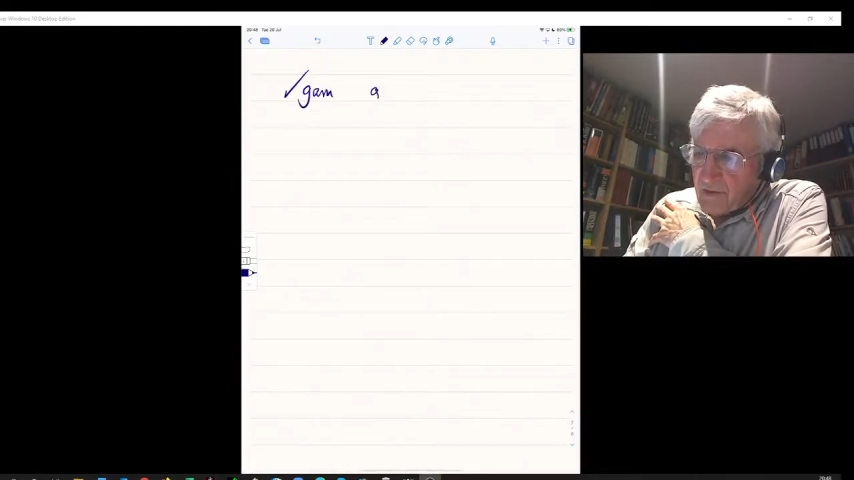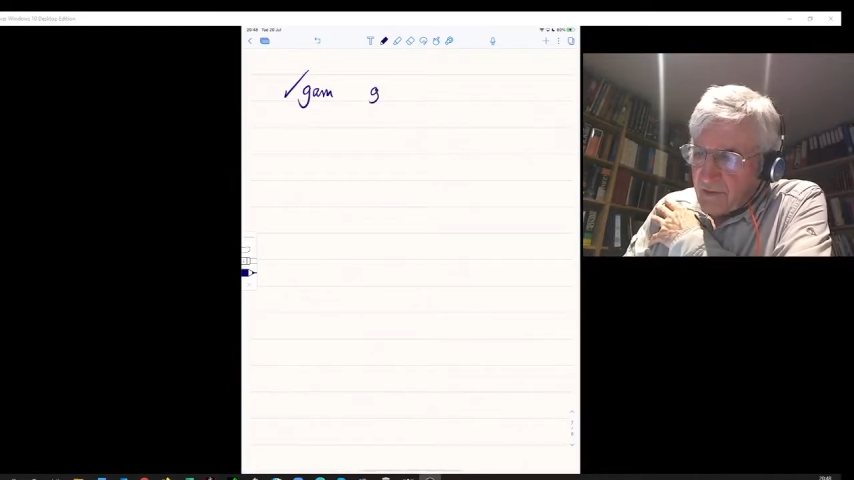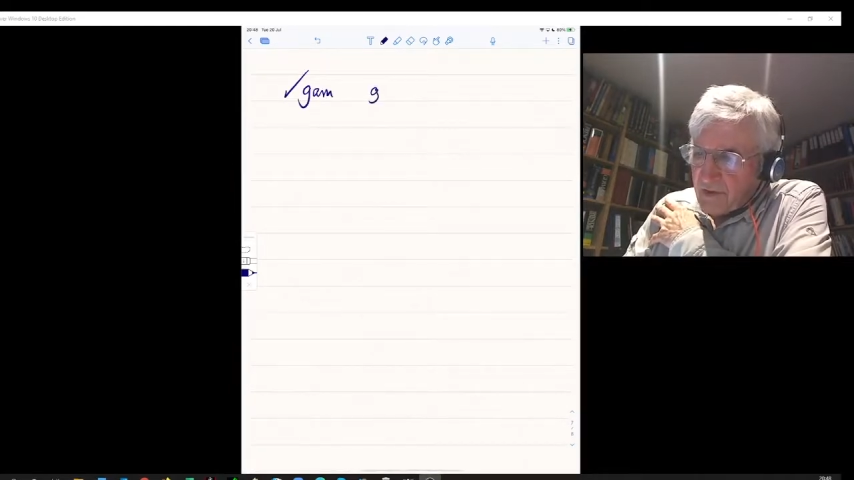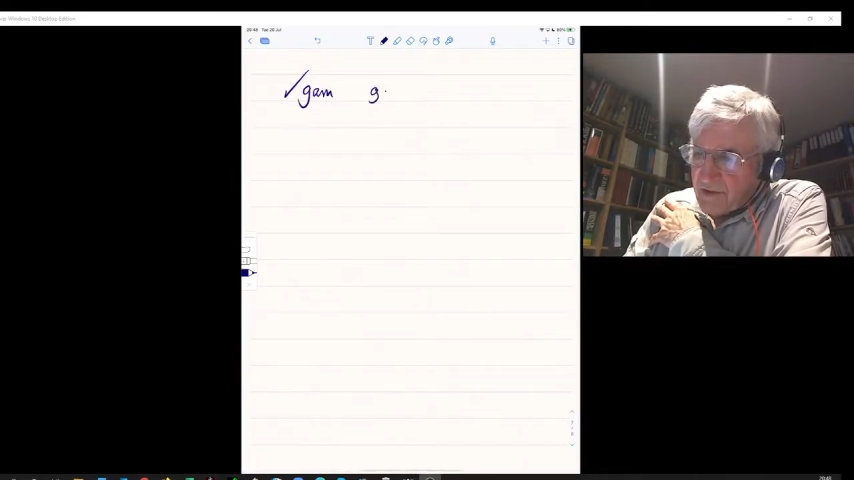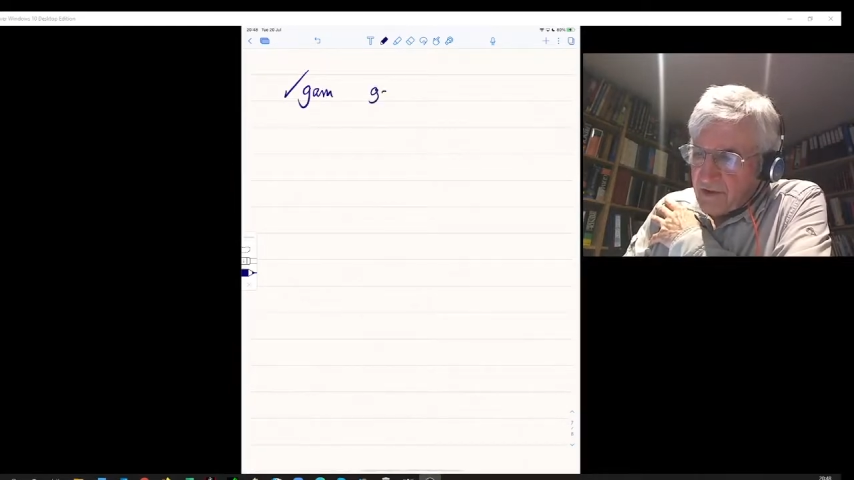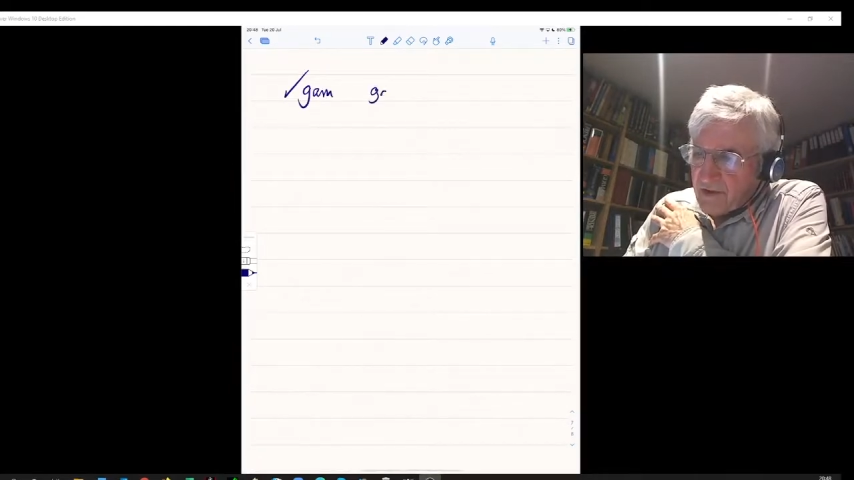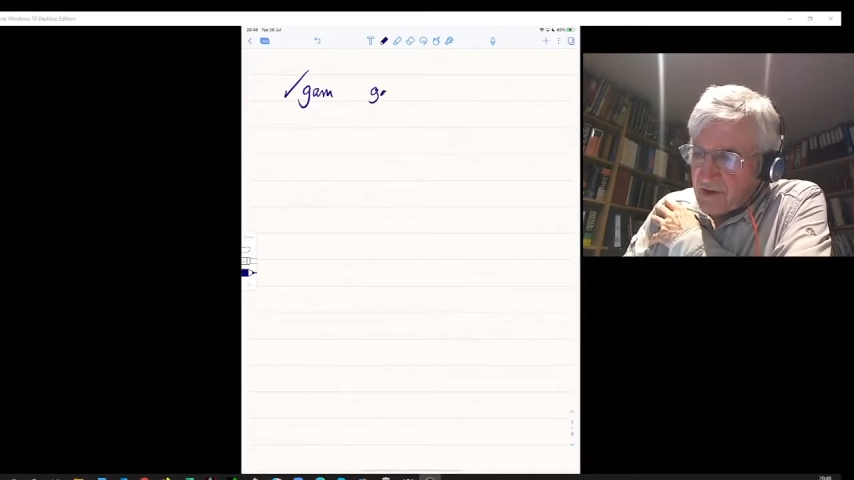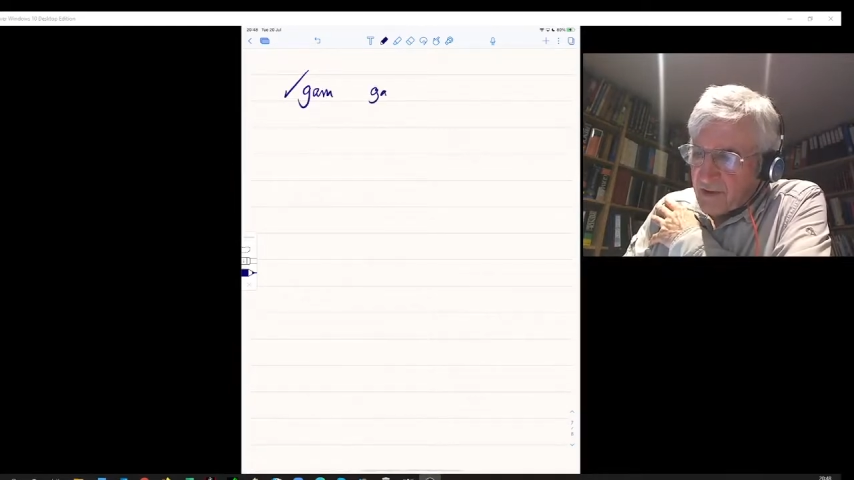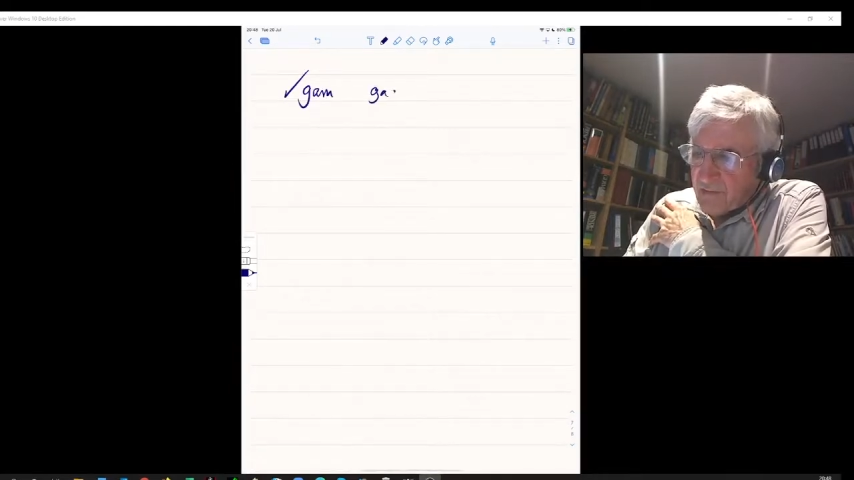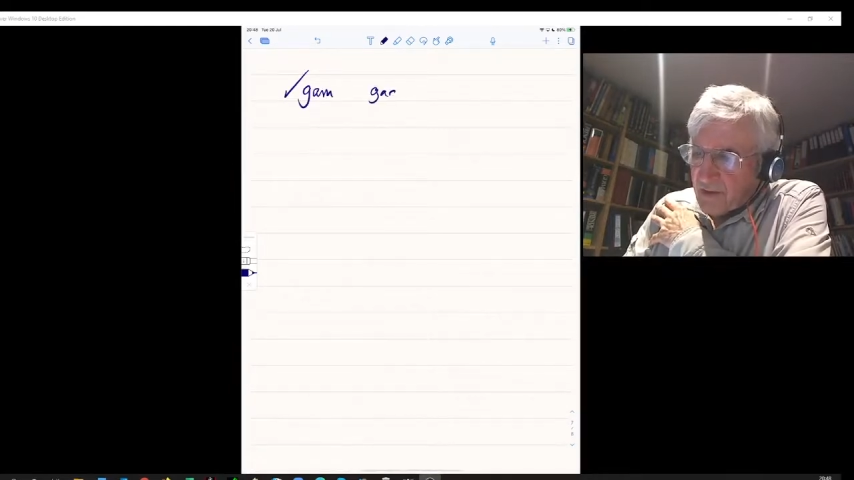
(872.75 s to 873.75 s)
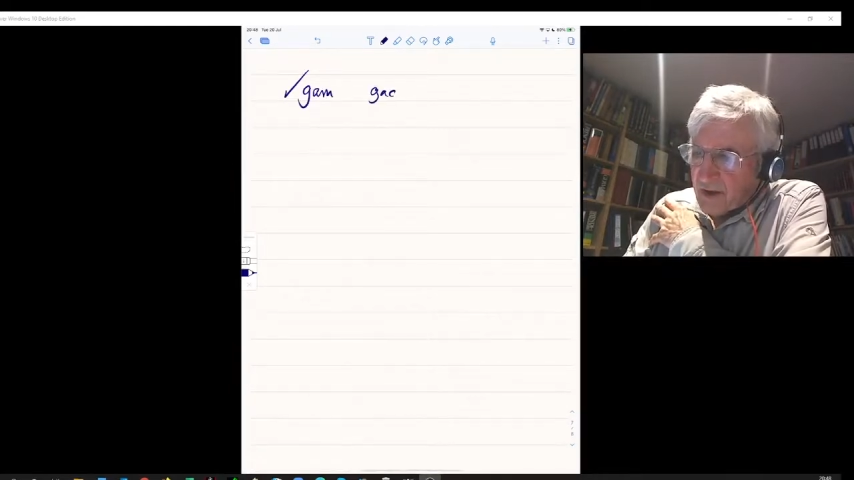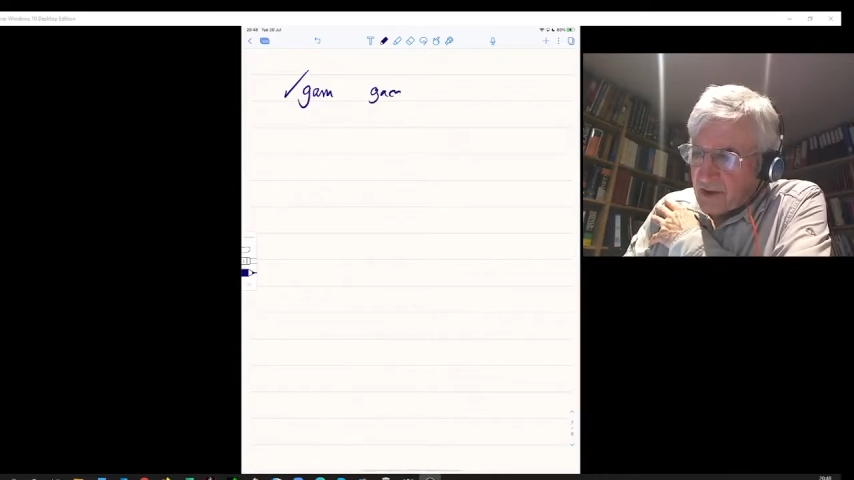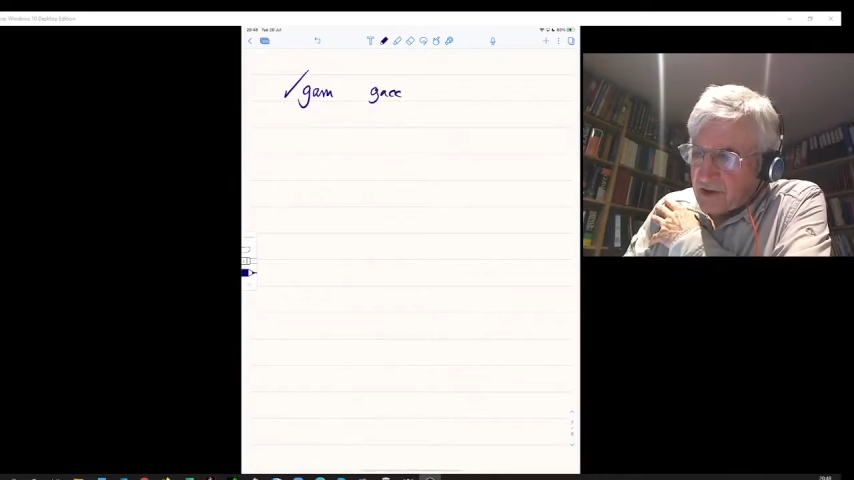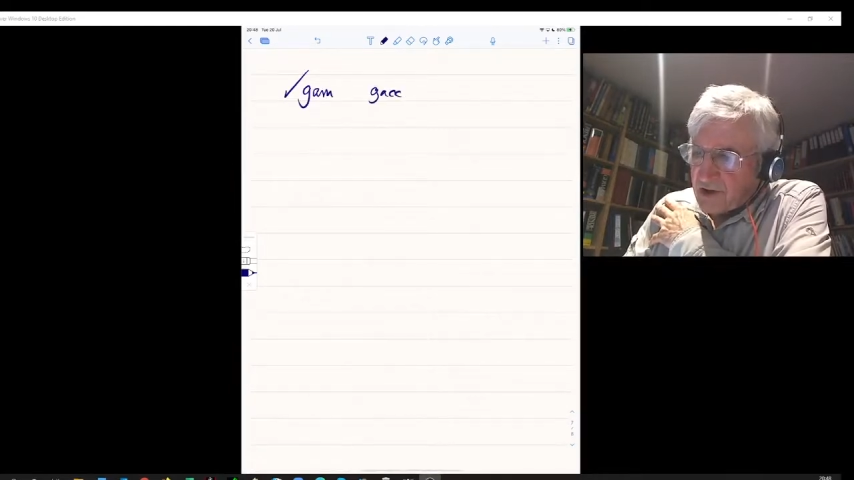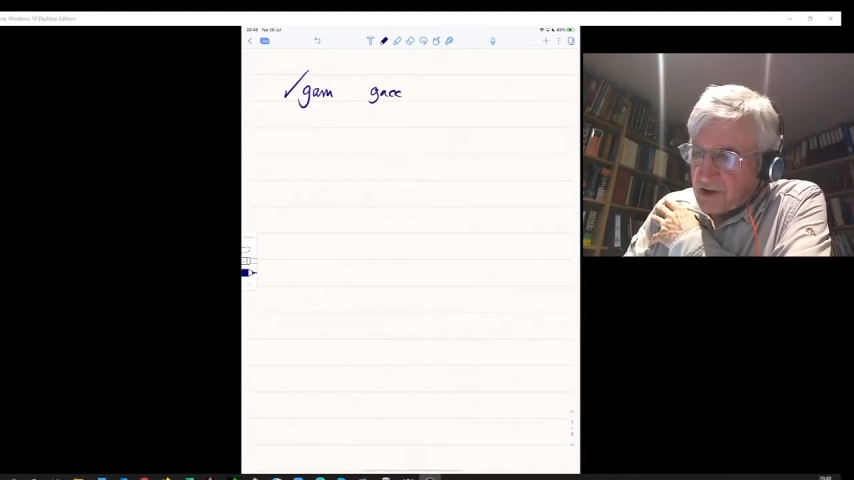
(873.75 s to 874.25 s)
present stem
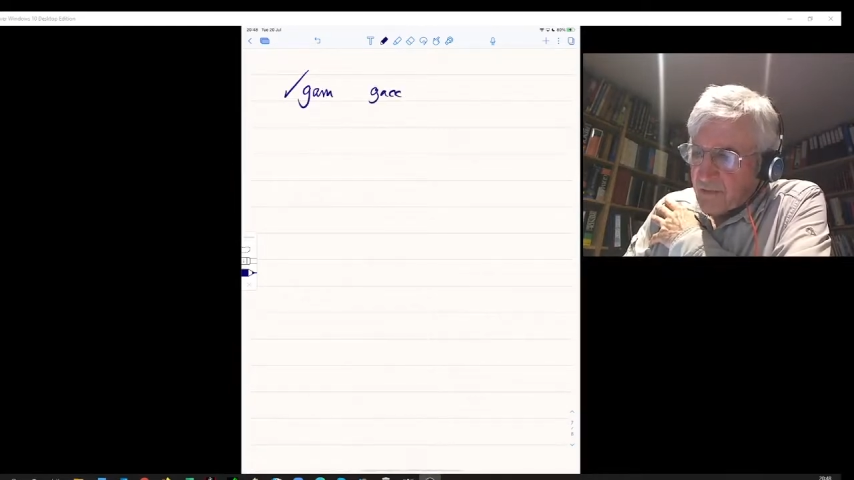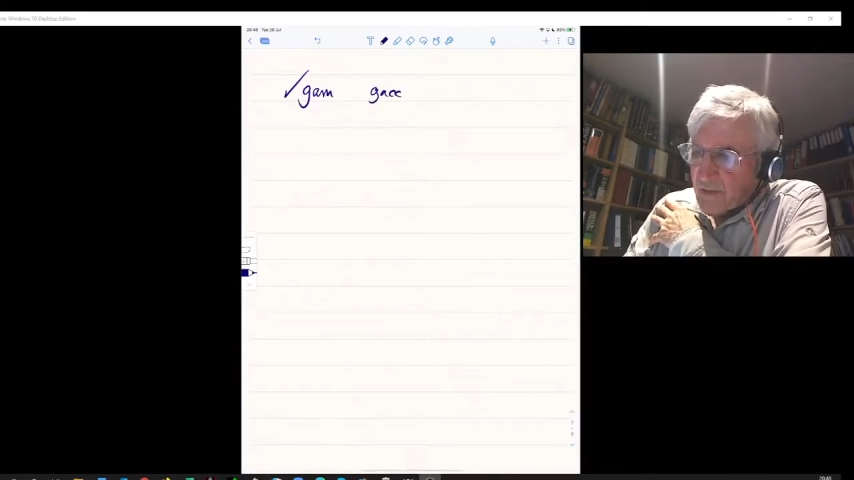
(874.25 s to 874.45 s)
gach.